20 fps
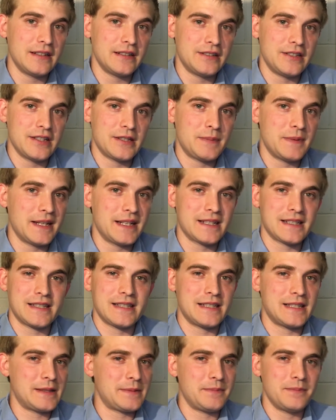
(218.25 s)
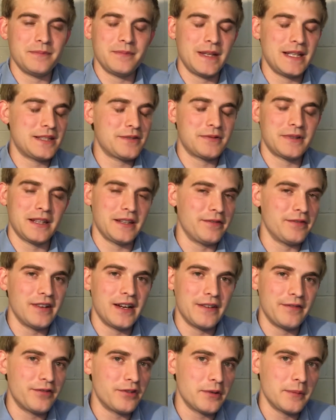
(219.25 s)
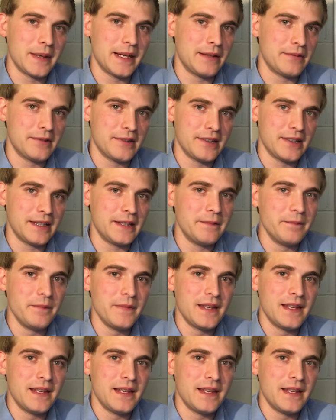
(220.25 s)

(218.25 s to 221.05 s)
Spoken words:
just because it's really fun for me, really.